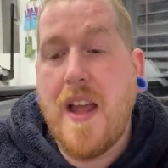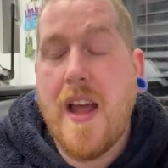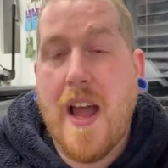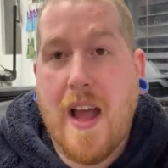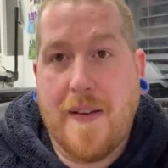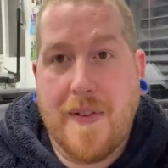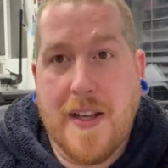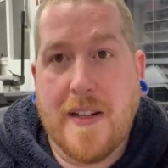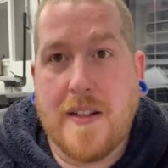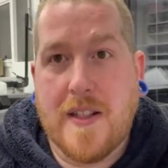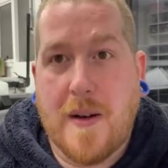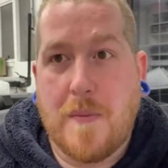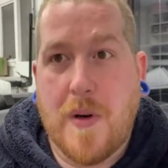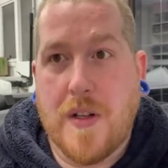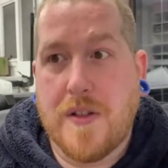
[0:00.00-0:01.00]
Having
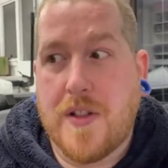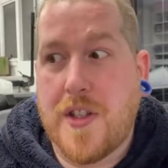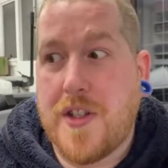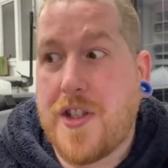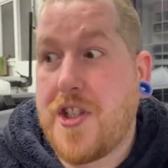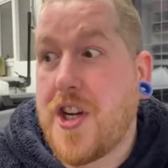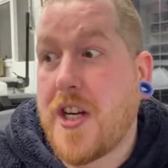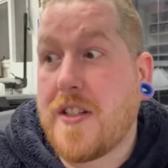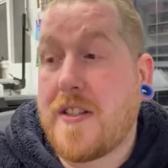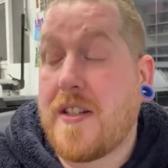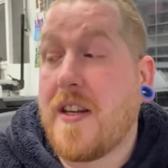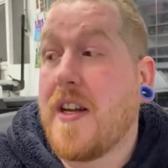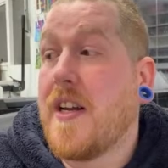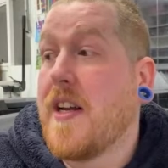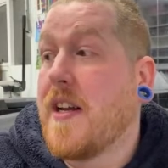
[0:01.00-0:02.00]
someone to just
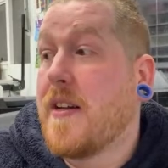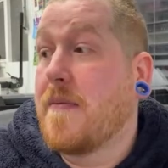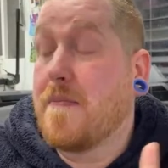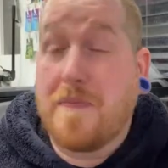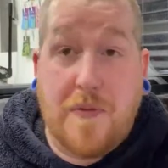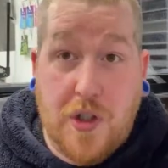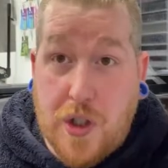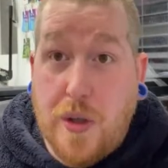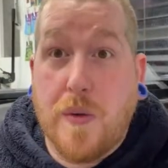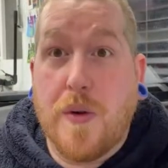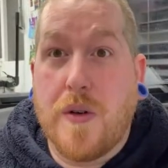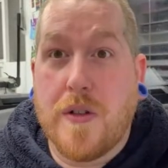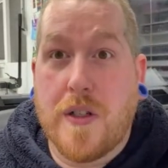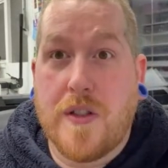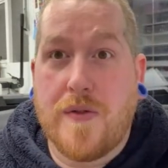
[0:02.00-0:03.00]
do
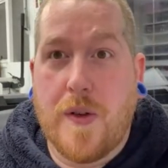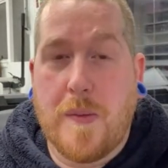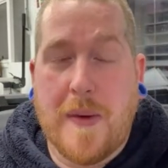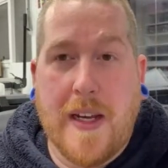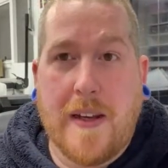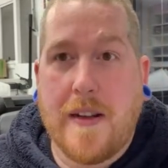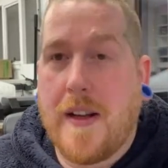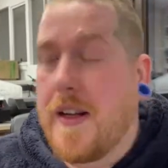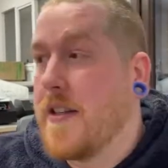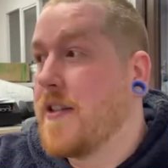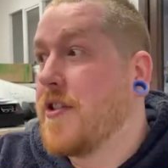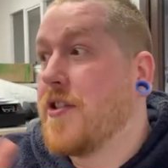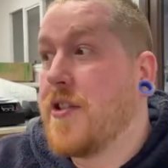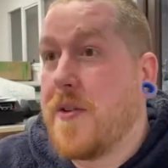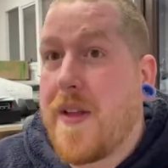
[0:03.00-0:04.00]
orders for me
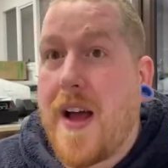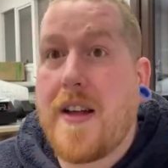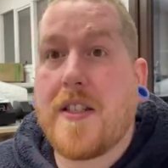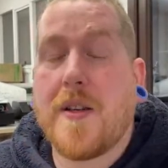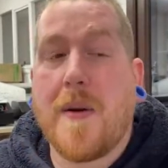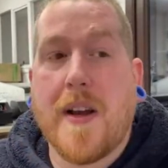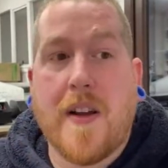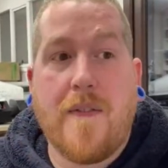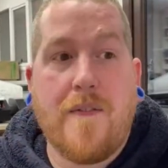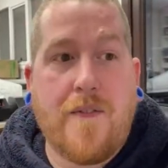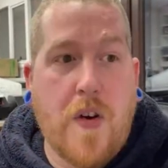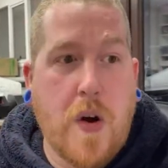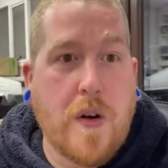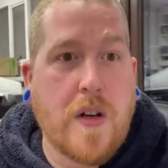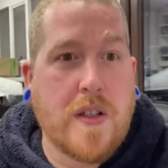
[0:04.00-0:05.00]
and do that so I can
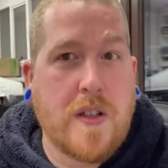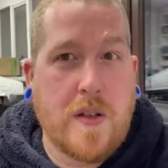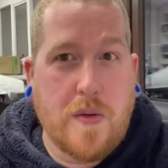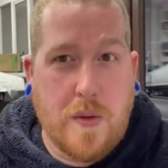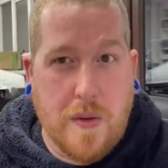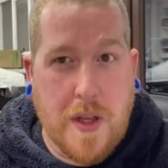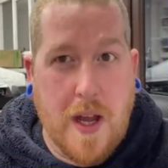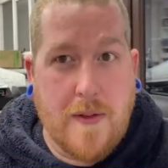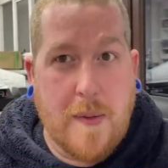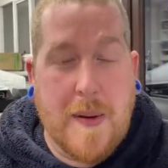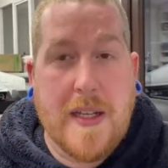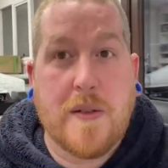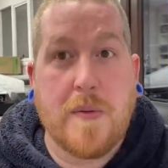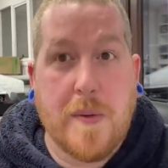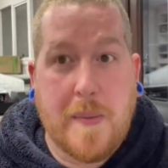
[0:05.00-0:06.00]
focus on all the other
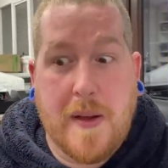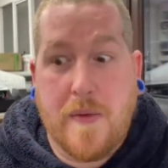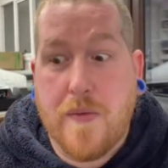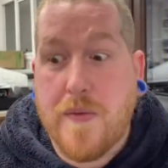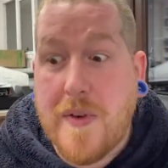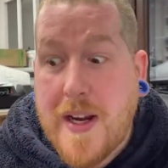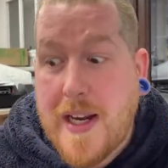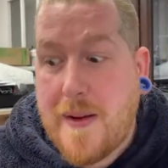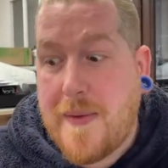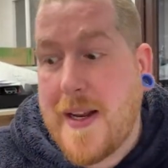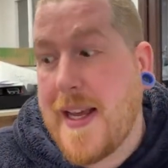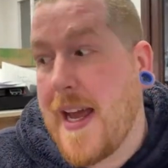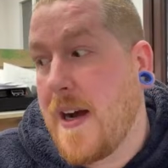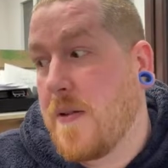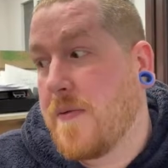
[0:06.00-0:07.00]
bits would be really,
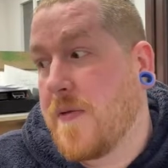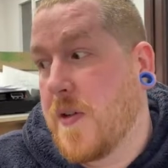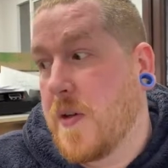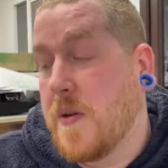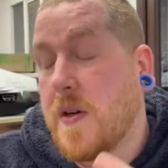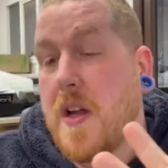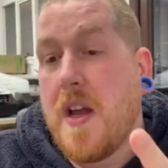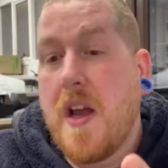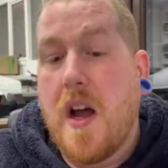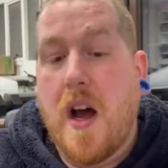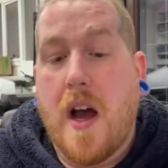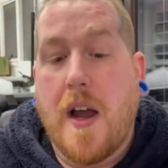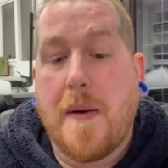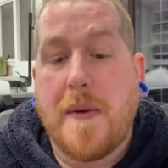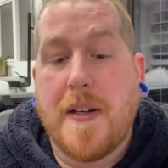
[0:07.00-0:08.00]
really helpful.
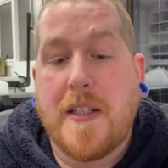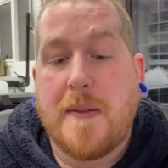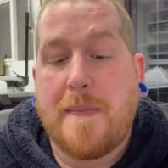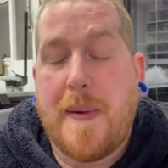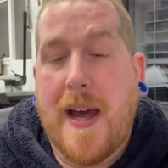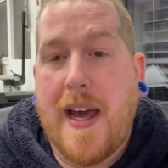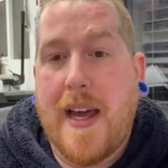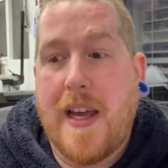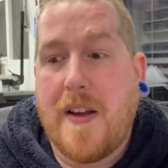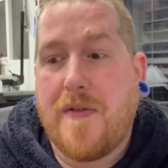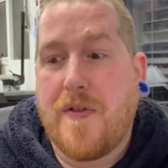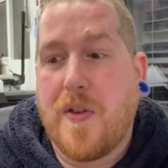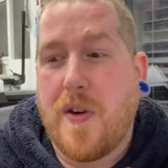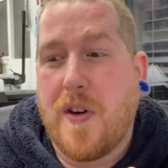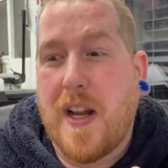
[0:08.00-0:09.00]
I would pay
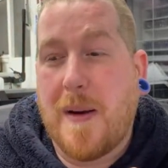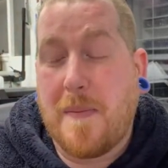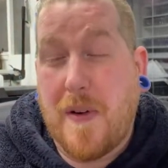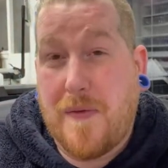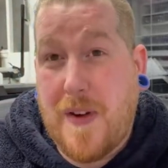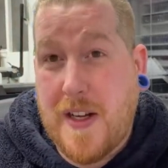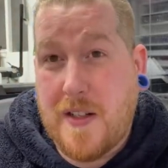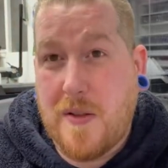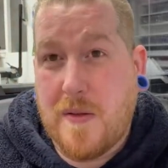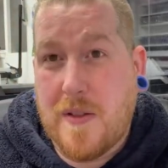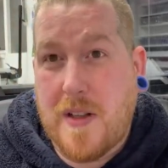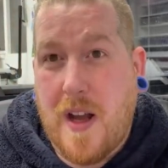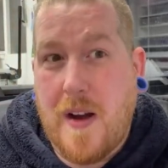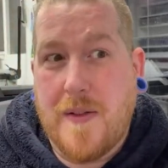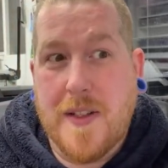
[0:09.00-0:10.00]
for like professional
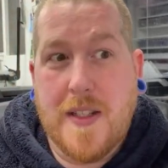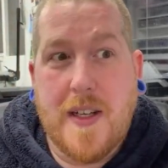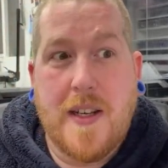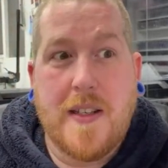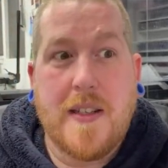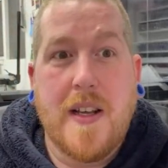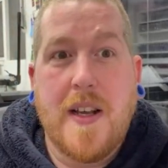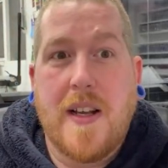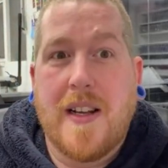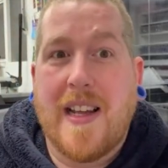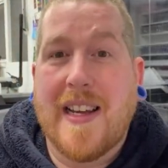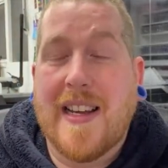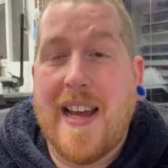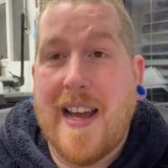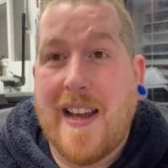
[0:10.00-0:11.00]
services,
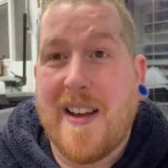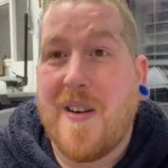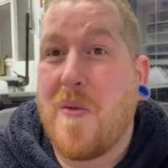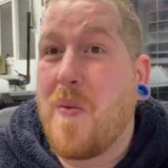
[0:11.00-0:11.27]
like getting a